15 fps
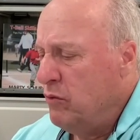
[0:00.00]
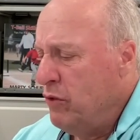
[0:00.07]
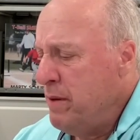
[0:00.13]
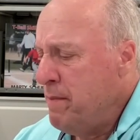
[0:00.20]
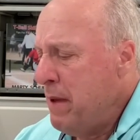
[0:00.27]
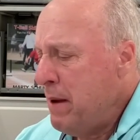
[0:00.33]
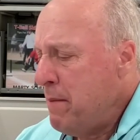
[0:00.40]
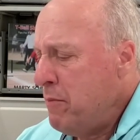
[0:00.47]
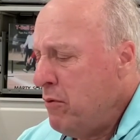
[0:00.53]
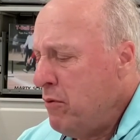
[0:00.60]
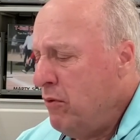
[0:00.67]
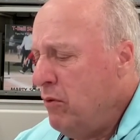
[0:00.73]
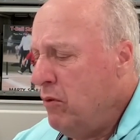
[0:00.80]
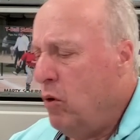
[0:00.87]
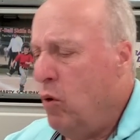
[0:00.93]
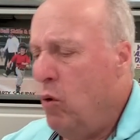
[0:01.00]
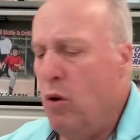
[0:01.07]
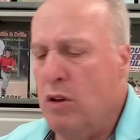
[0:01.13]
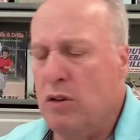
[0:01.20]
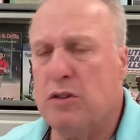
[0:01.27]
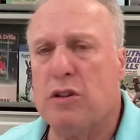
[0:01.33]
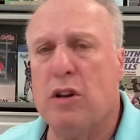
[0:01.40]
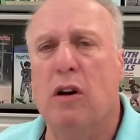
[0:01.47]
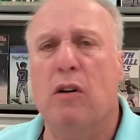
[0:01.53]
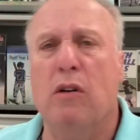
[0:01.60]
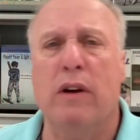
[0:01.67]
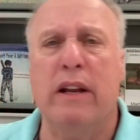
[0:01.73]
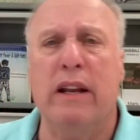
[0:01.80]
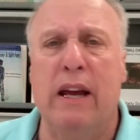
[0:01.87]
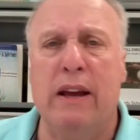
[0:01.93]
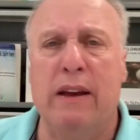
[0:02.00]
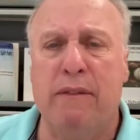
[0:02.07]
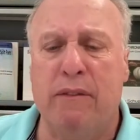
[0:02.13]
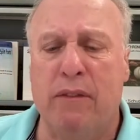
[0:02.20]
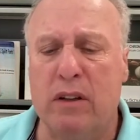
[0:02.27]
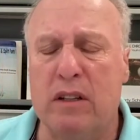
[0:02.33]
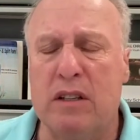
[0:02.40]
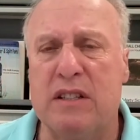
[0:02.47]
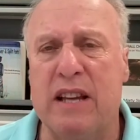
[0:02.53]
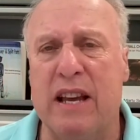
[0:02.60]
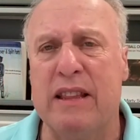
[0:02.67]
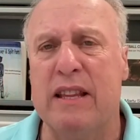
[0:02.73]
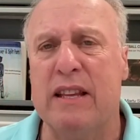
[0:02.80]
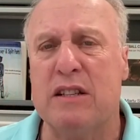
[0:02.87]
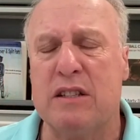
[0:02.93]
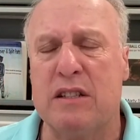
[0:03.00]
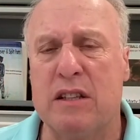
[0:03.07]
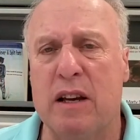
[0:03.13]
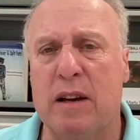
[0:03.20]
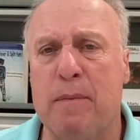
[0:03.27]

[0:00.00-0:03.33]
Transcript: Remember also, and I've said this